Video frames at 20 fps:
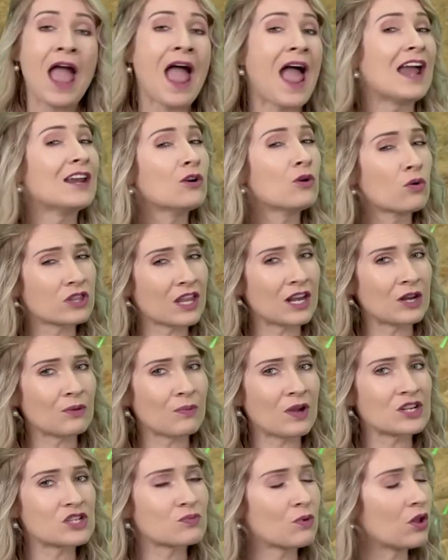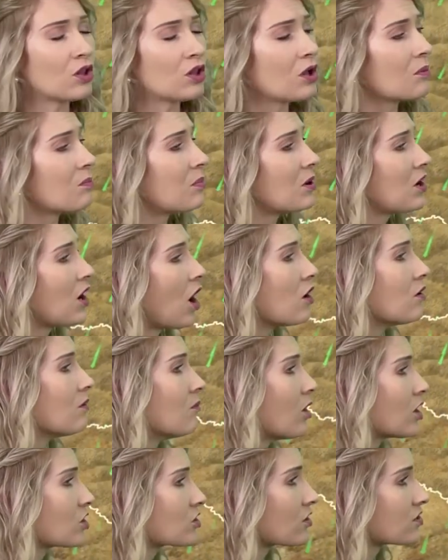A northerly wind will blow
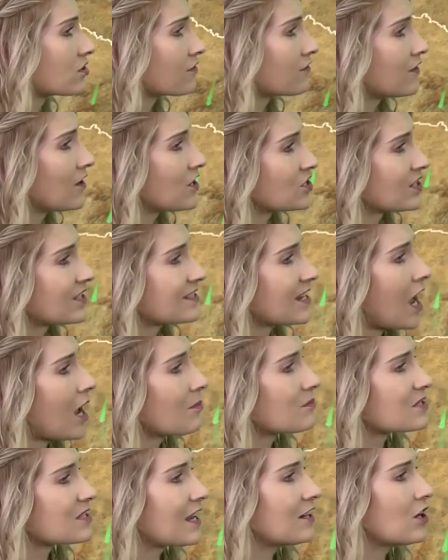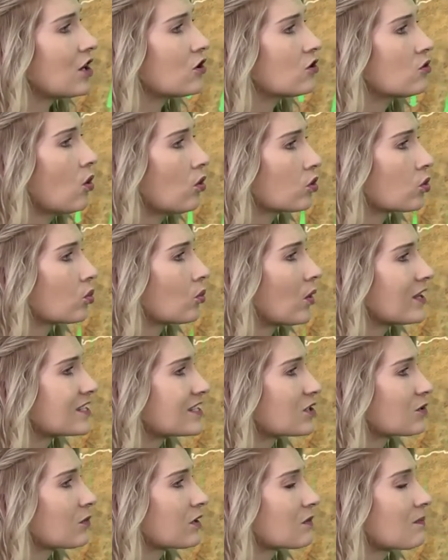moderate to fresh at times in
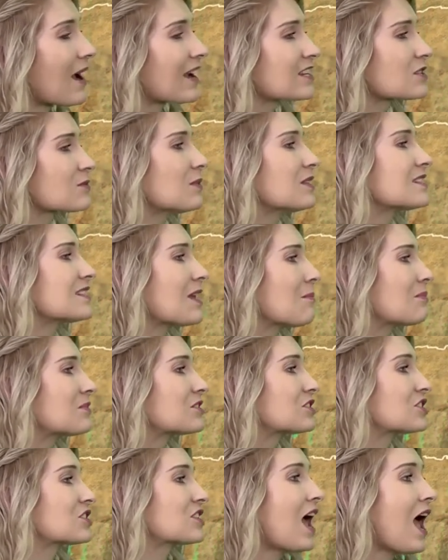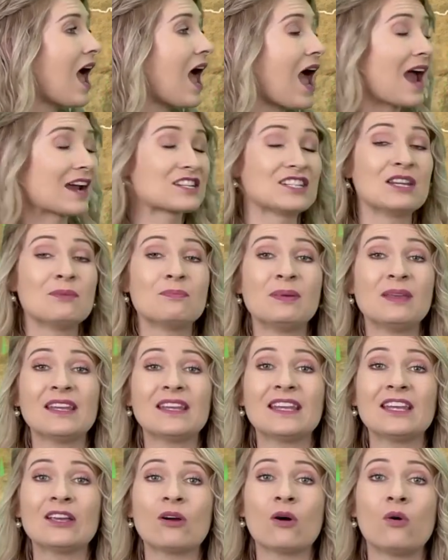northwest with maximum temperatures actually
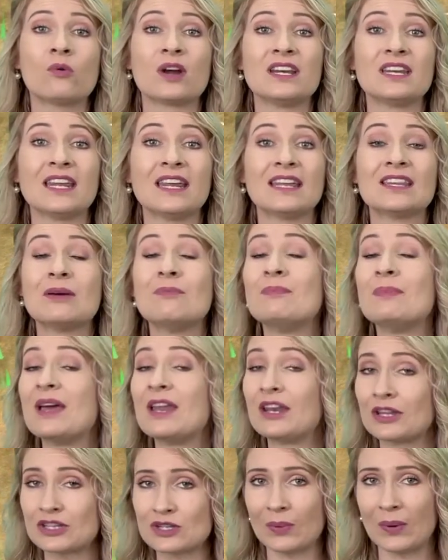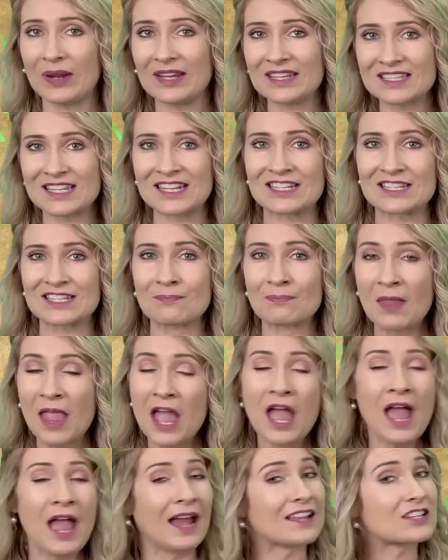peaking already in the mid-20s.
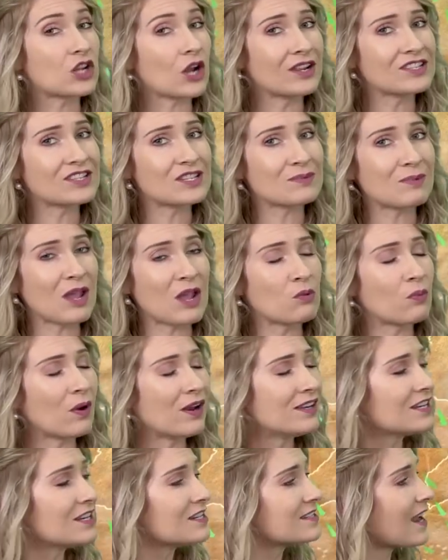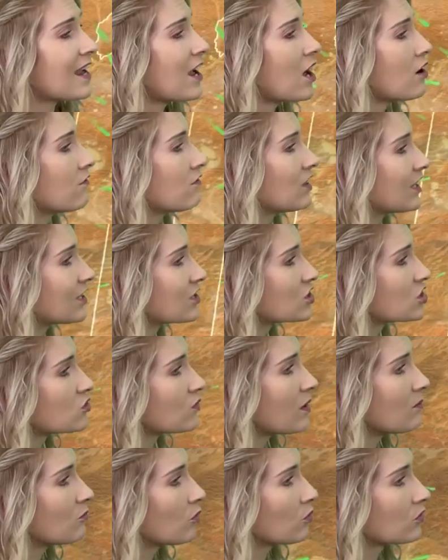It's going to be a windy day over the
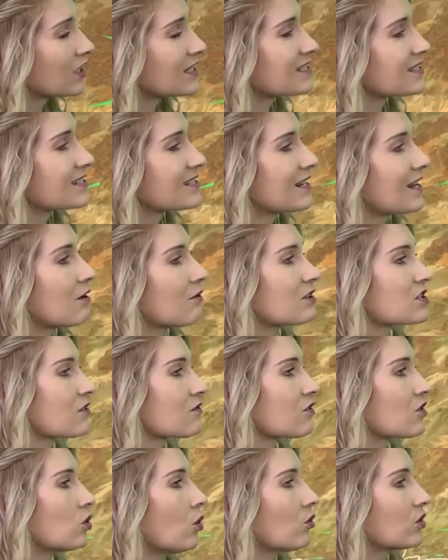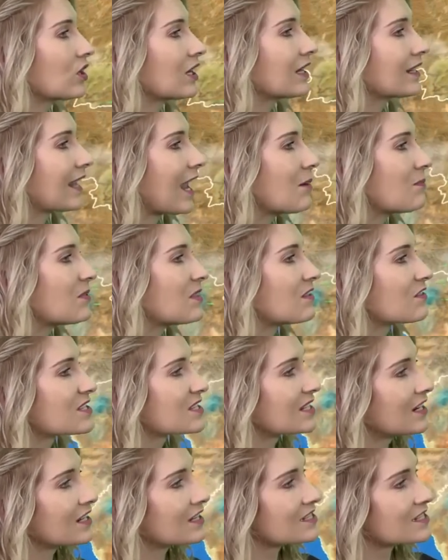extreme northeastern areas of the Northern Cape in the
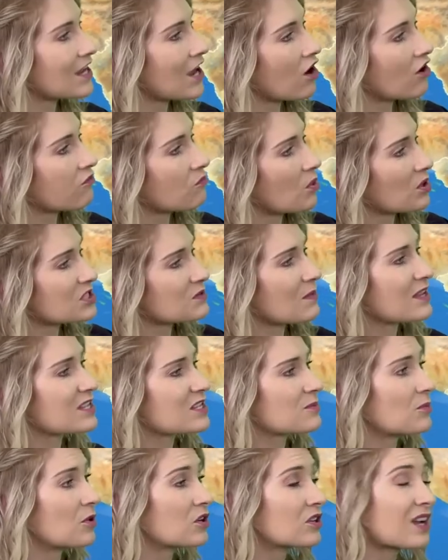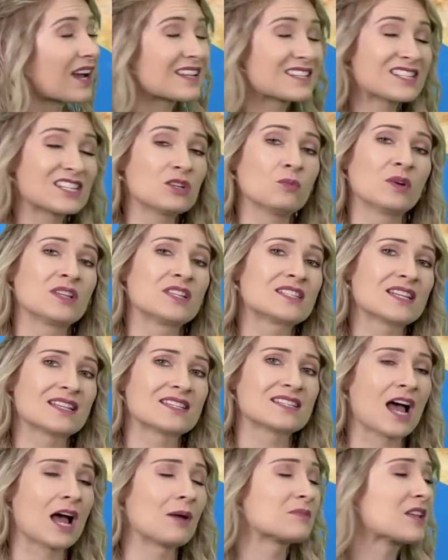vicinity of Postmasburg, gusting winds
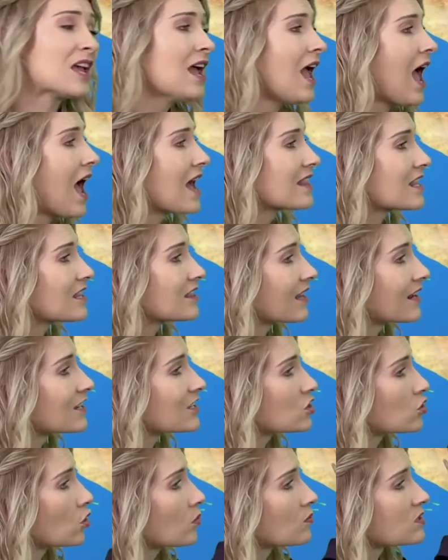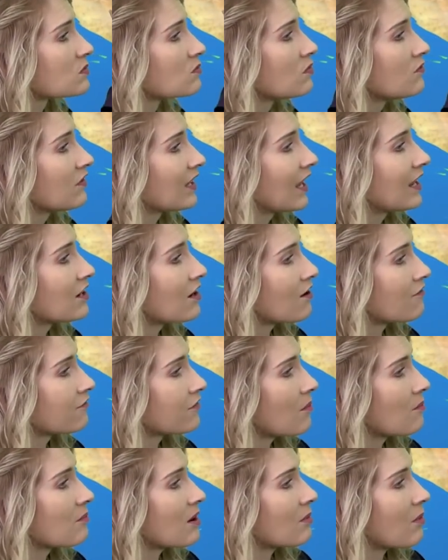at times, and then thunderstorms moving in
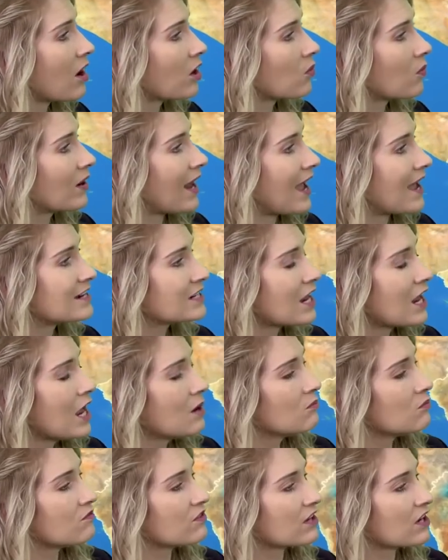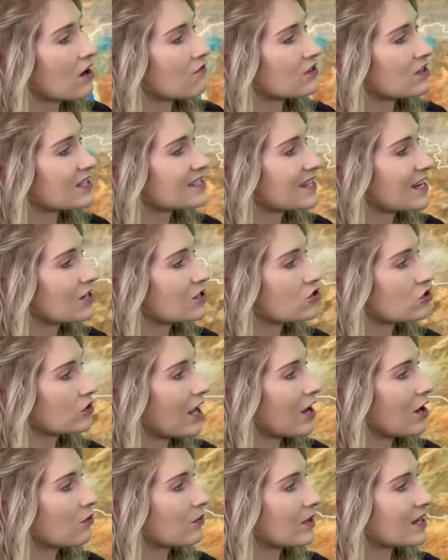from Namaqualand, moving over the central
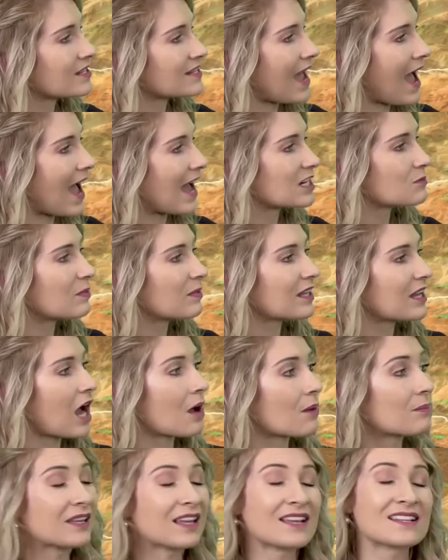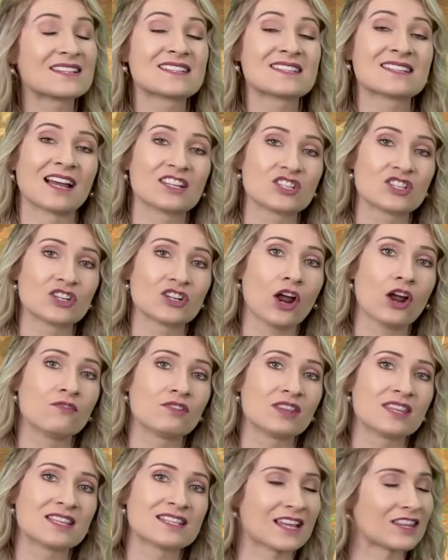areas and becoming scattered
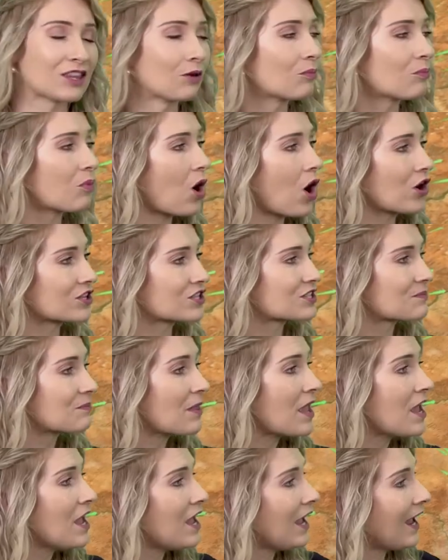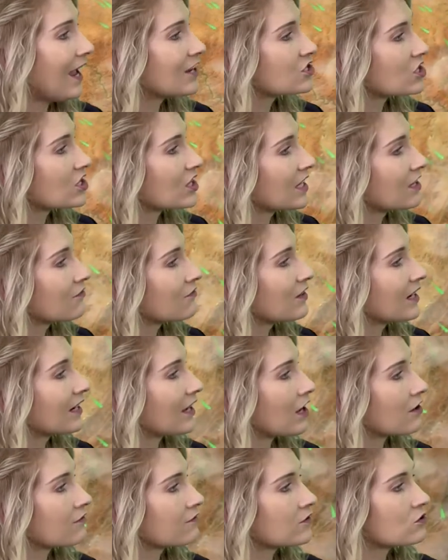over the southern part. Into the evening,
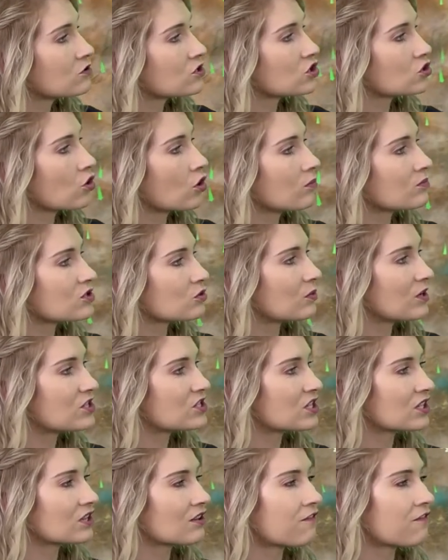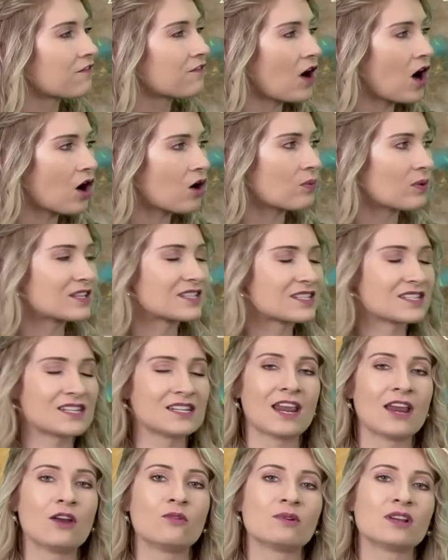a few storms reaching the far
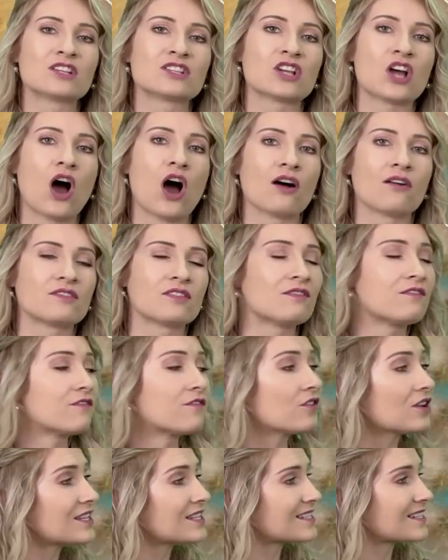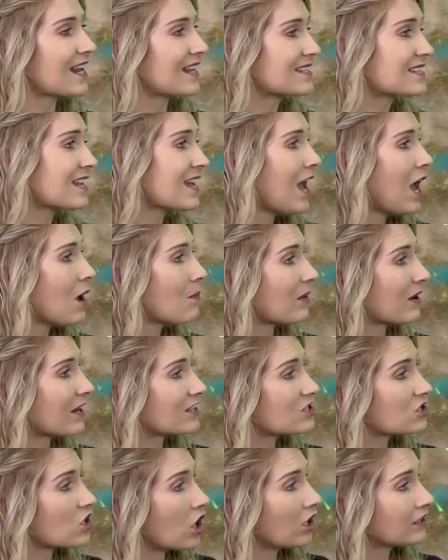western areas of the Free State, but
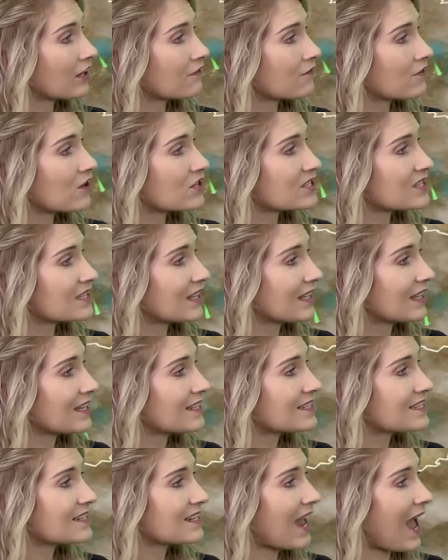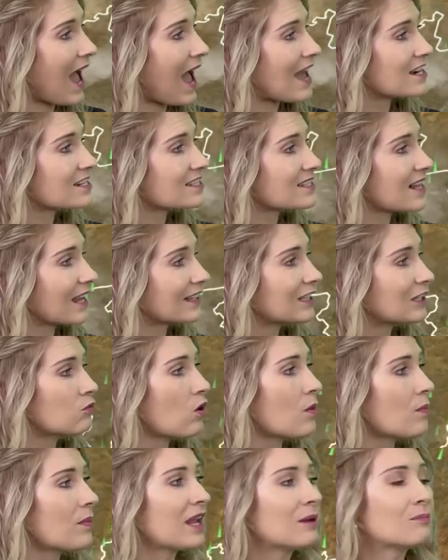it's cold at first in the east and slightly
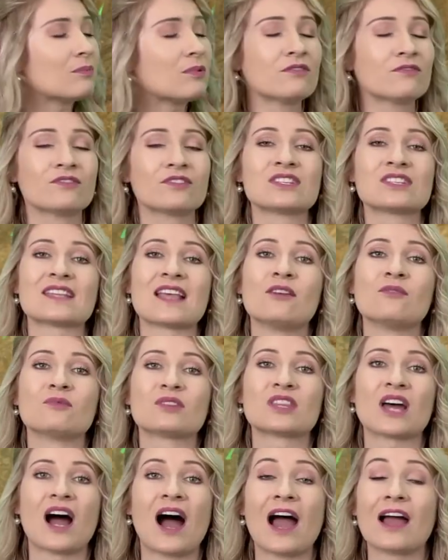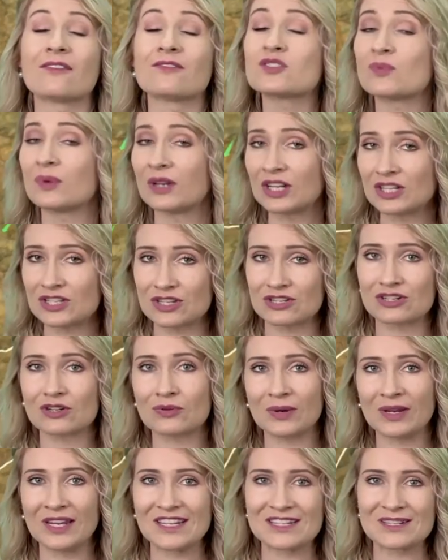warmer in Bloemfontein with a high of 22
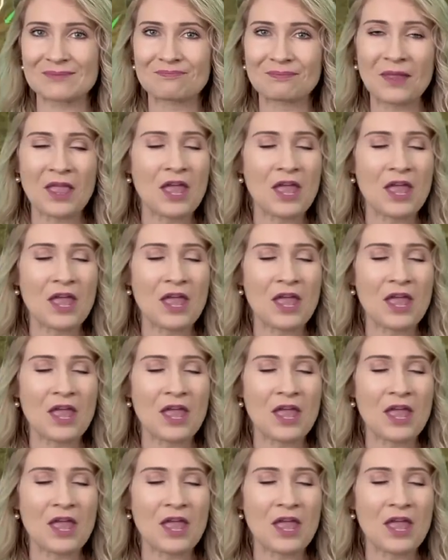degrees.